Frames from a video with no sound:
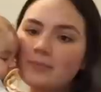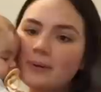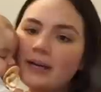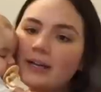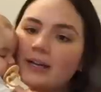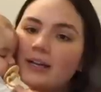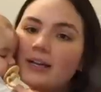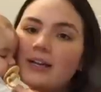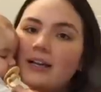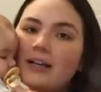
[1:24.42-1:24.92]

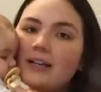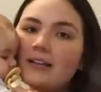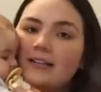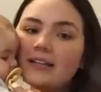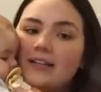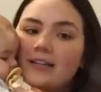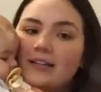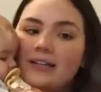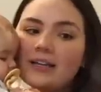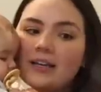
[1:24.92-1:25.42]
but
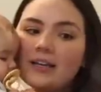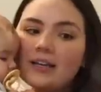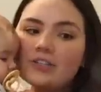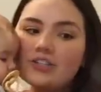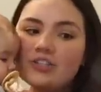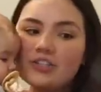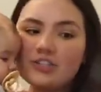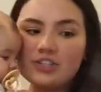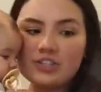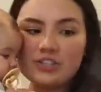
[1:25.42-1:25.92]
lately,
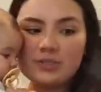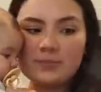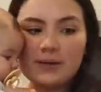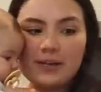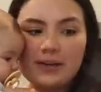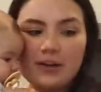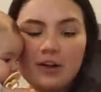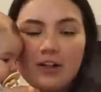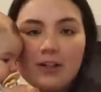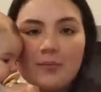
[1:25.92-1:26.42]
she's just
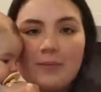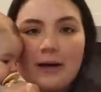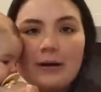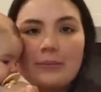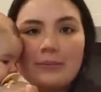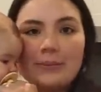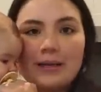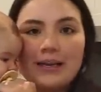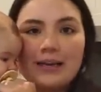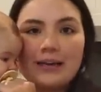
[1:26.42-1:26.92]
been all
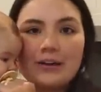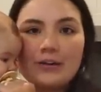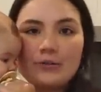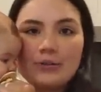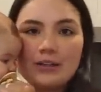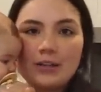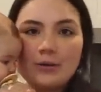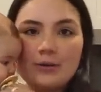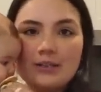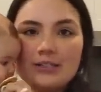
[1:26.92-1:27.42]
about me,
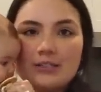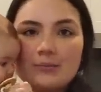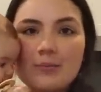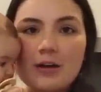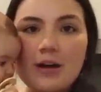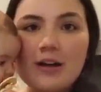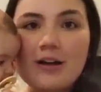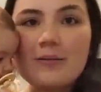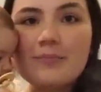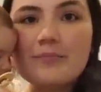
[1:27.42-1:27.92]
only wants
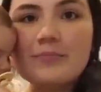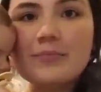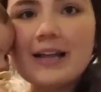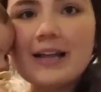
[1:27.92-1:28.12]
mom,